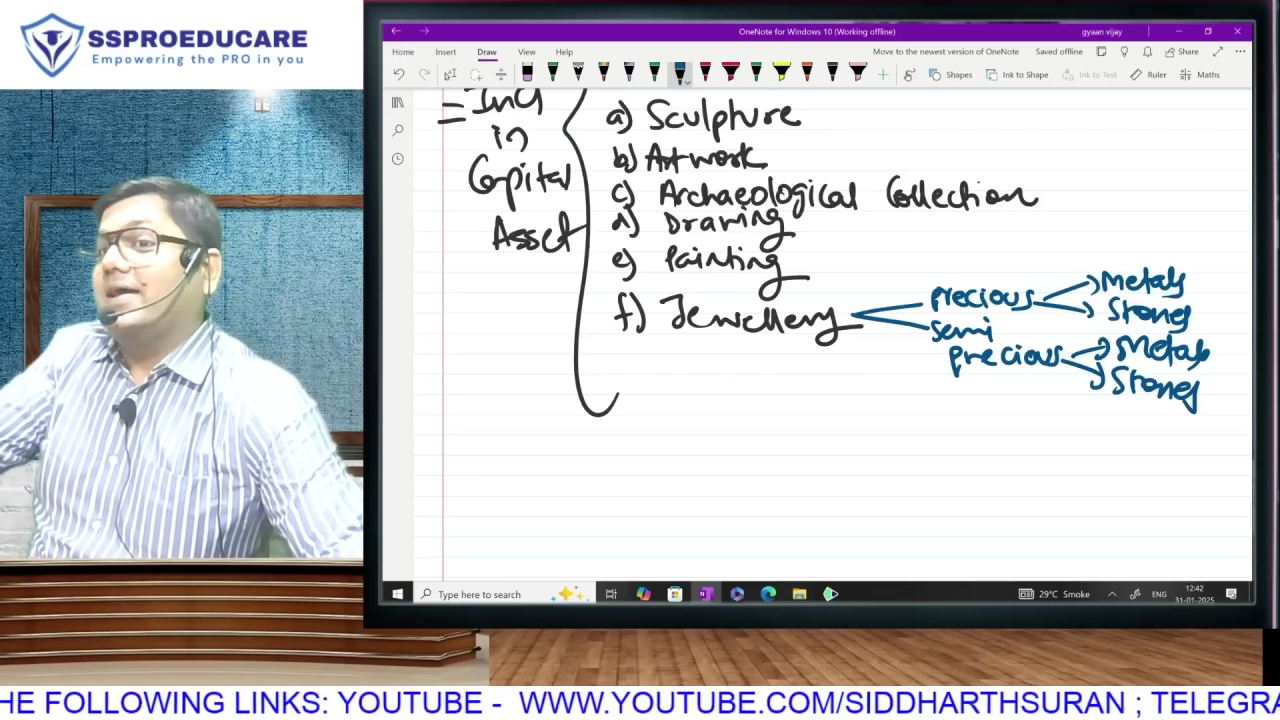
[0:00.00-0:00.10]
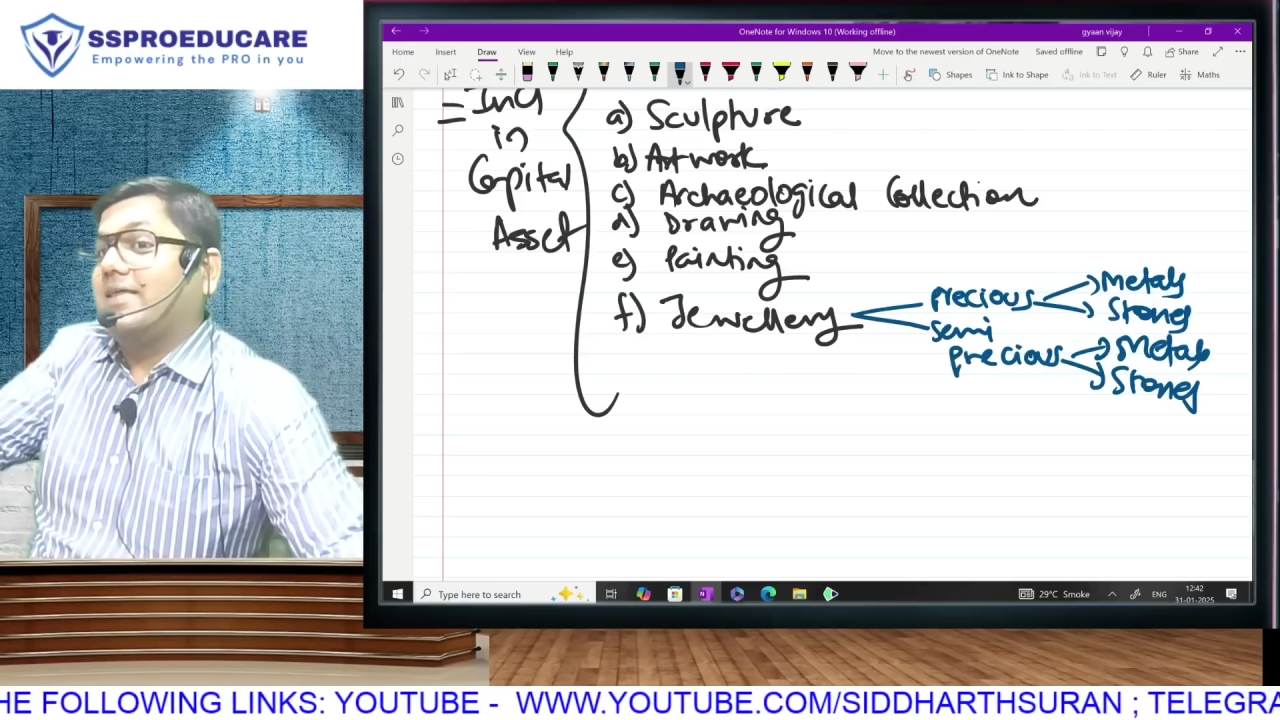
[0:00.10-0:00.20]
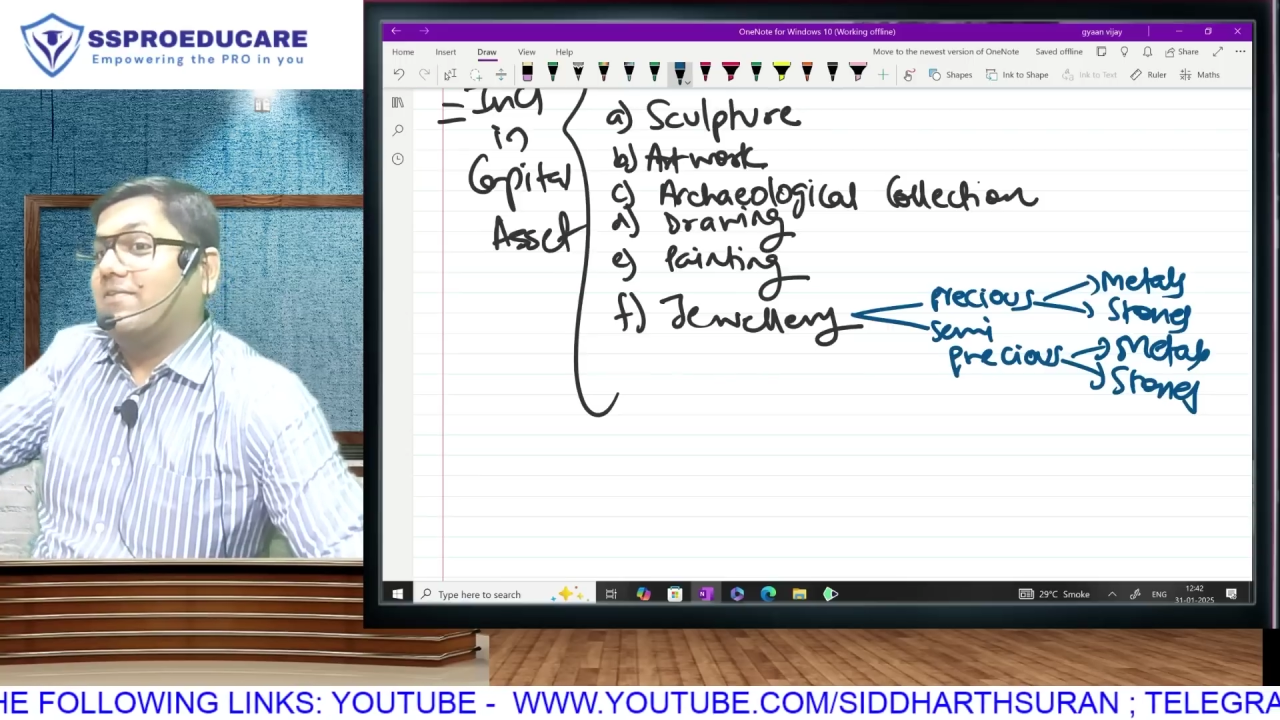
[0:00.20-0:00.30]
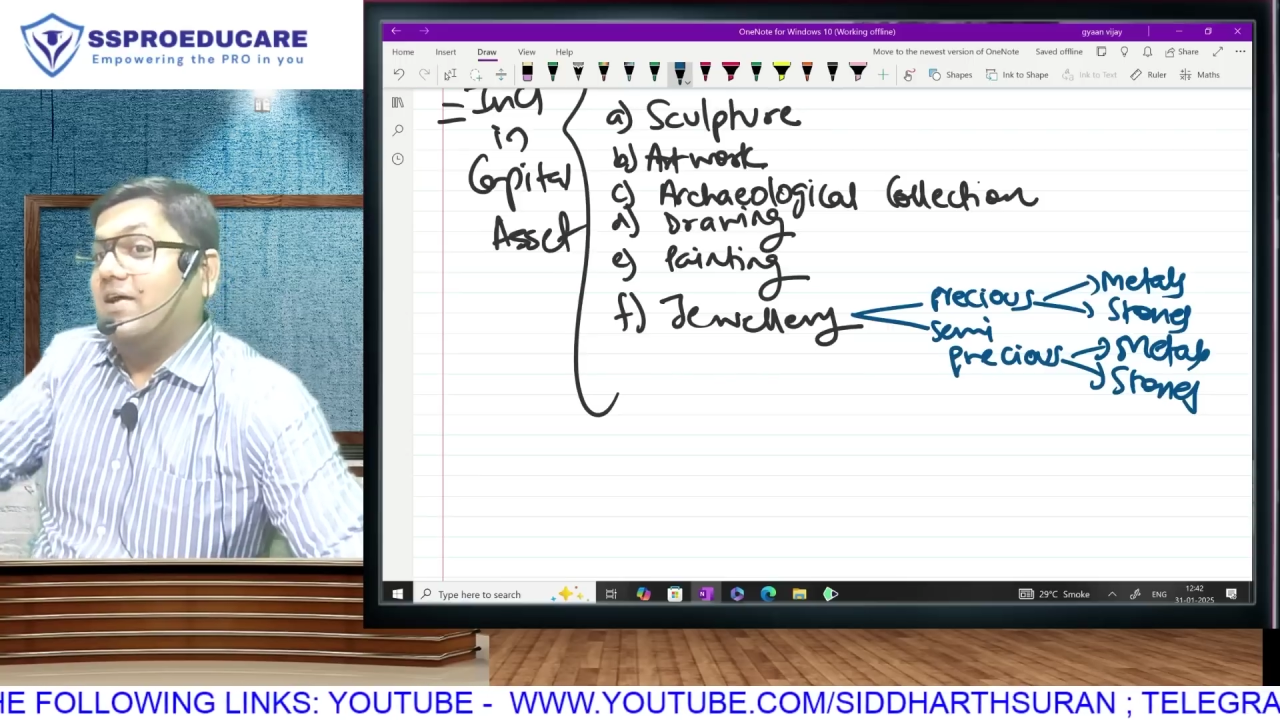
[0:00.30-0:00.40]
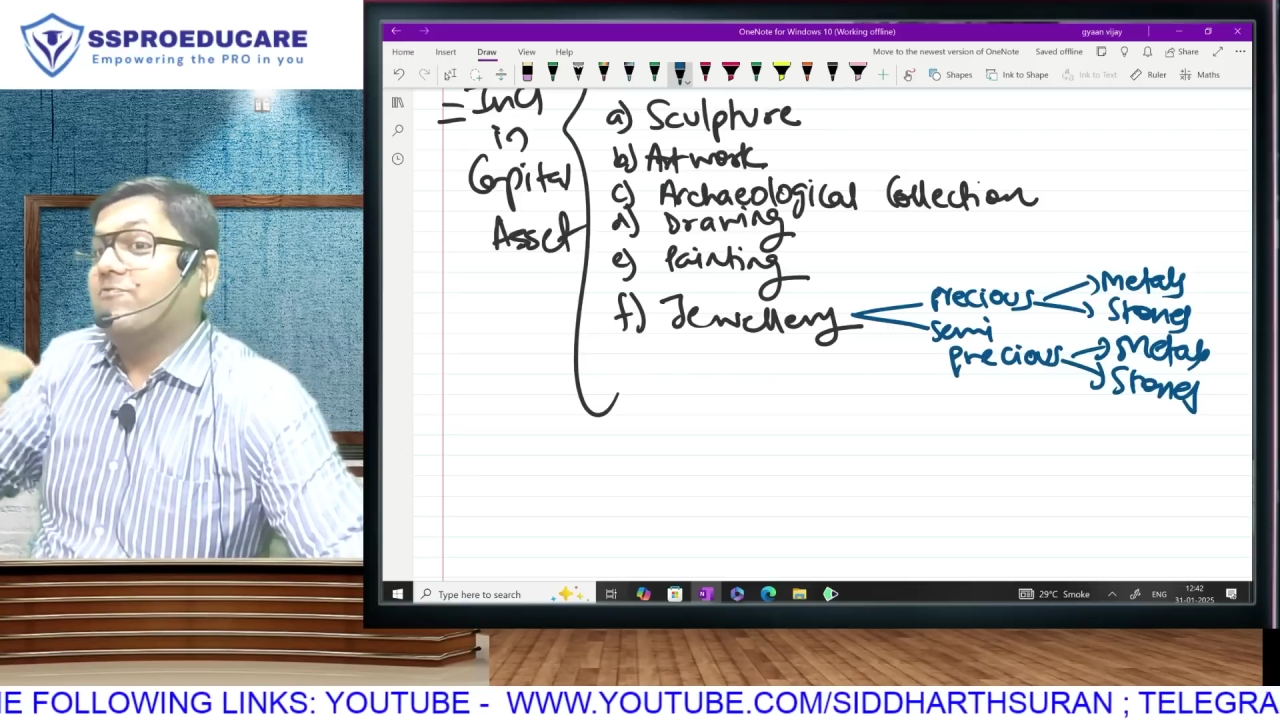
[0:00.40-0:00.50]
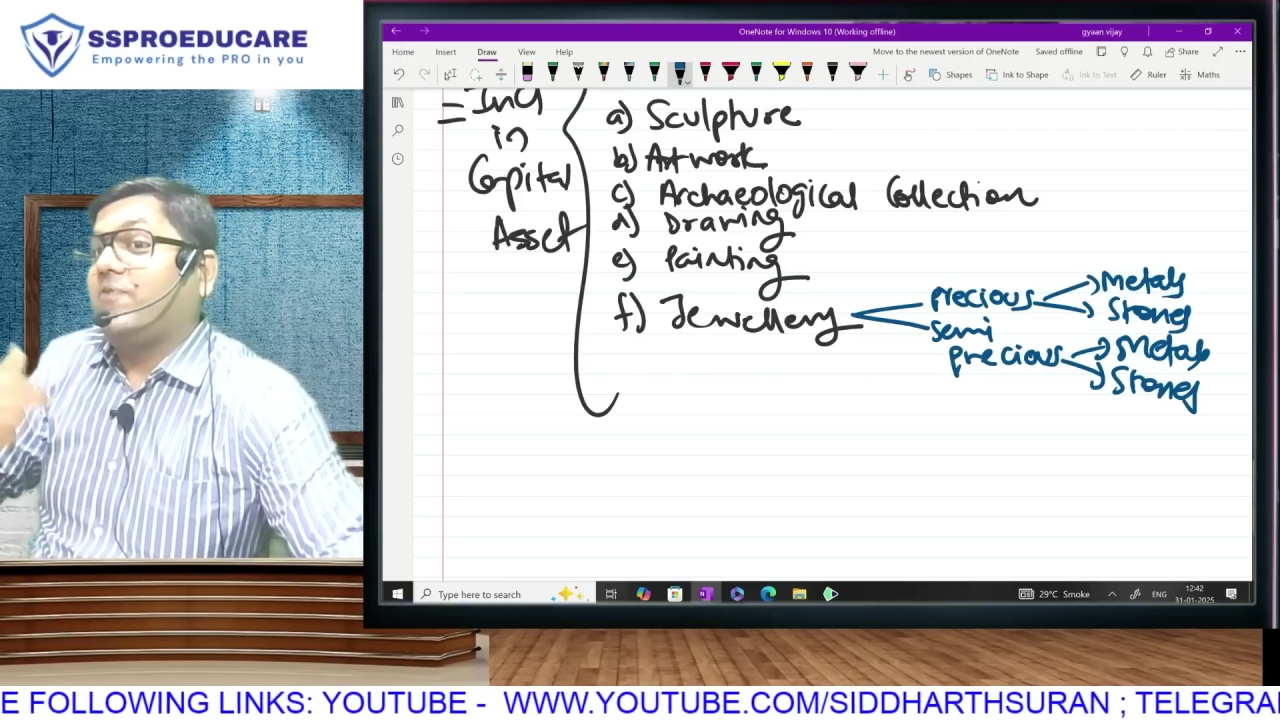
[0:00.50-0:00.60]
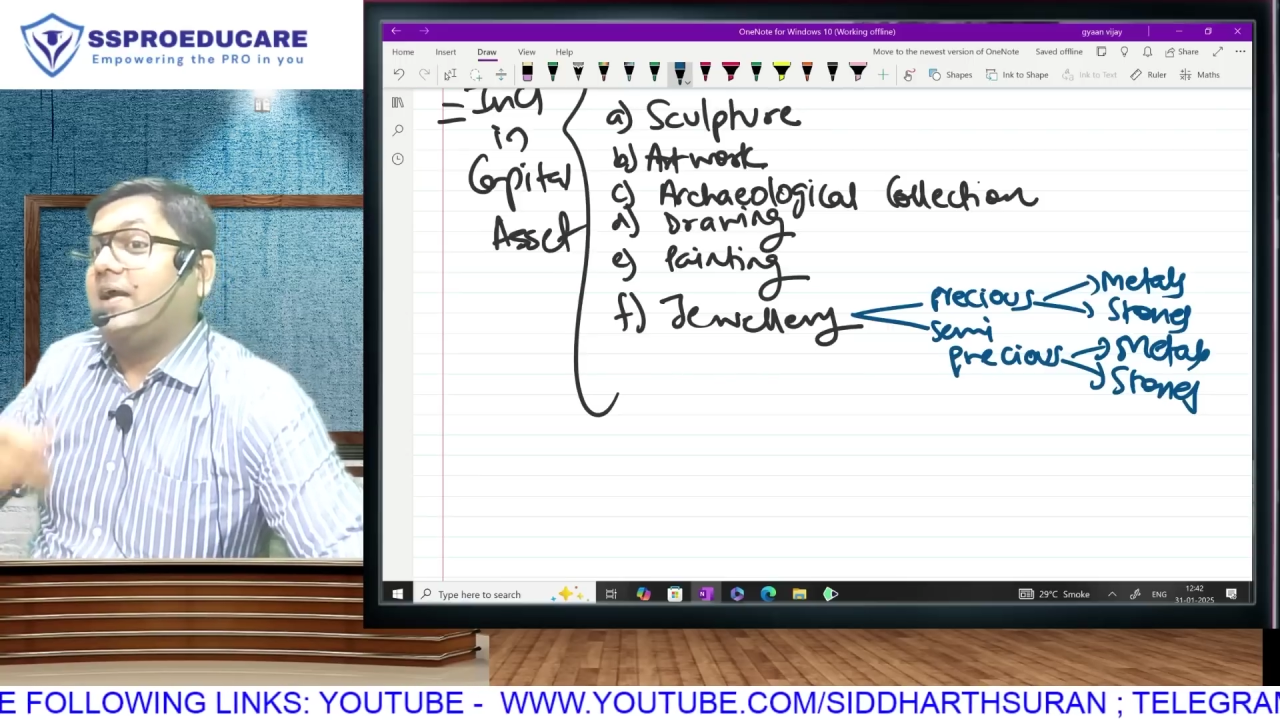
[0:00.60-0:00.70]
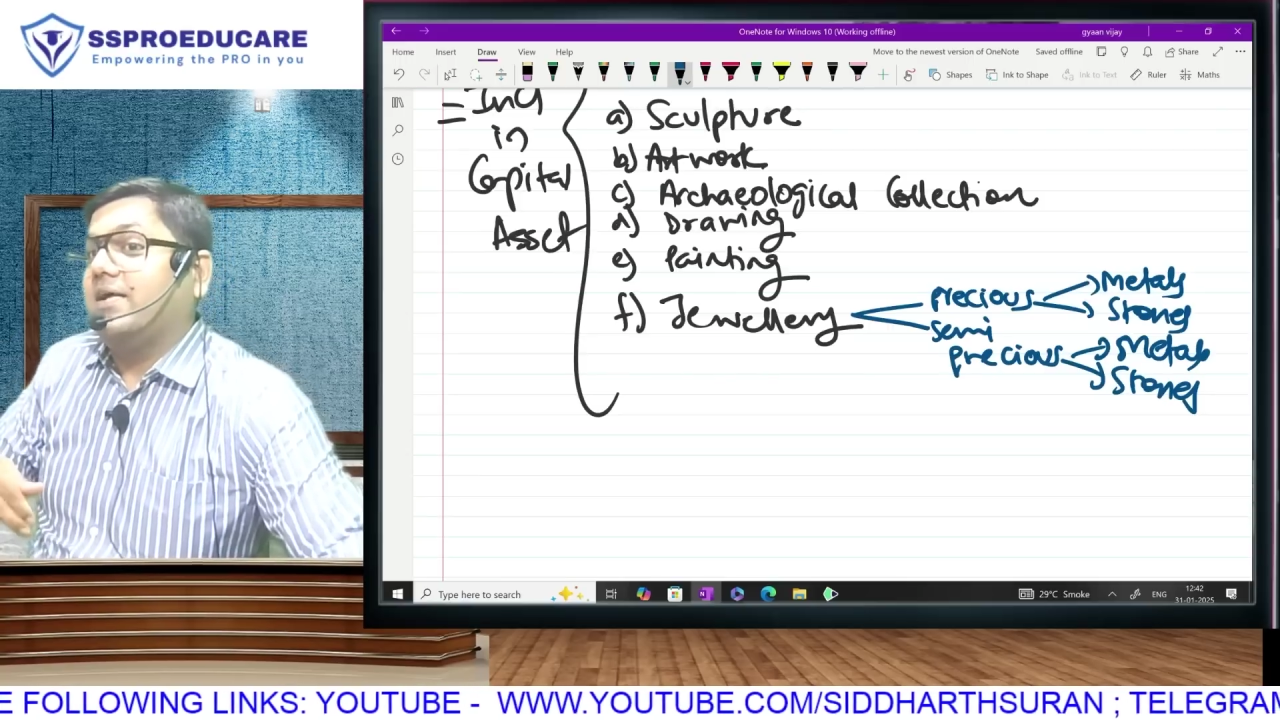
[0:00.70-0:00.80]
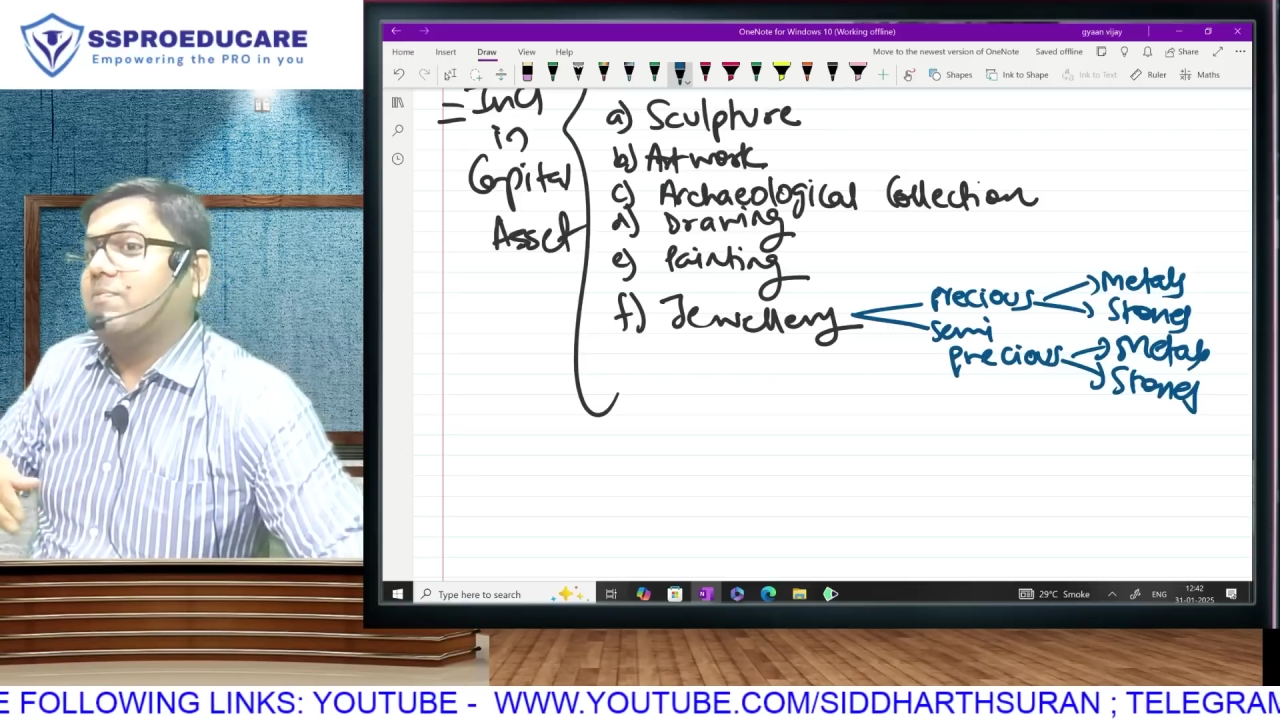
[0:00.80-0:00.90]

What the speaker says: that one fine day,